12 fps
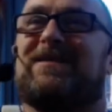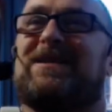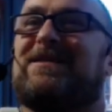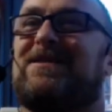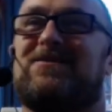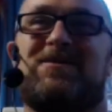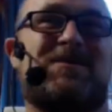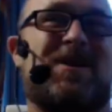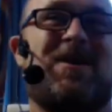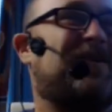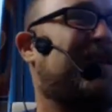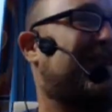Justin
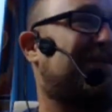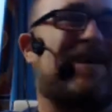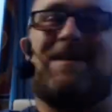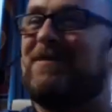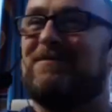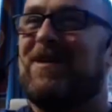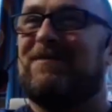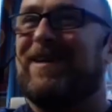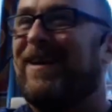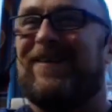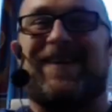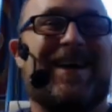Trudeau and his mom smoked
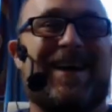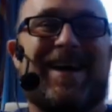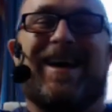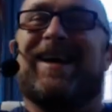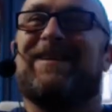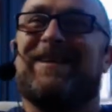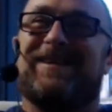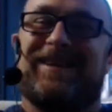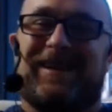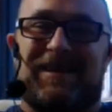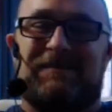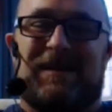marijuana. You know,
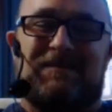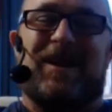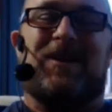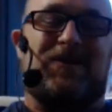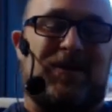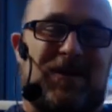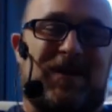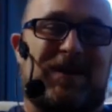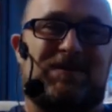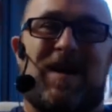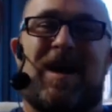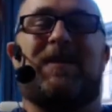I mean, Pierre Trudeau and
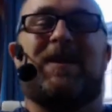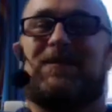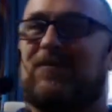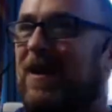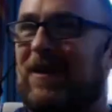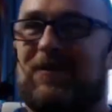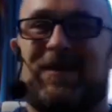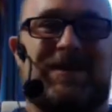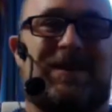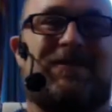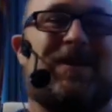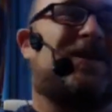his mom and his brother was
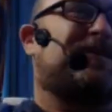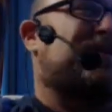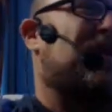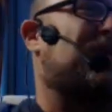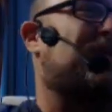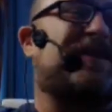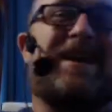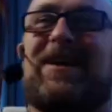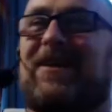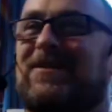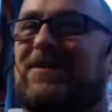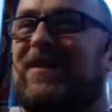a real stoner
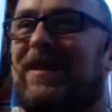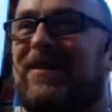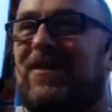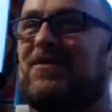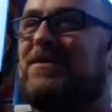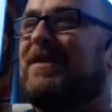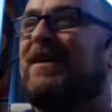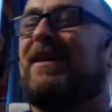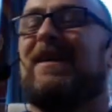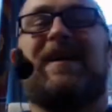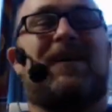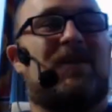skier, so he knows the,
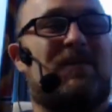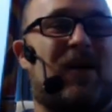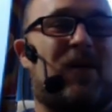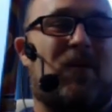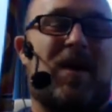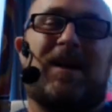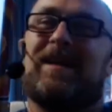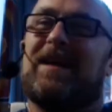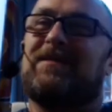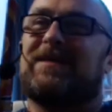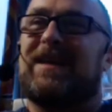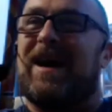the marijuana
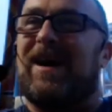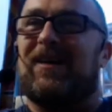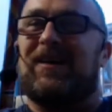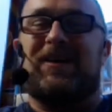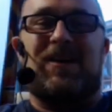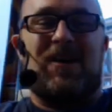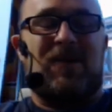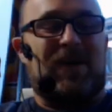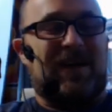lifestyle, you know.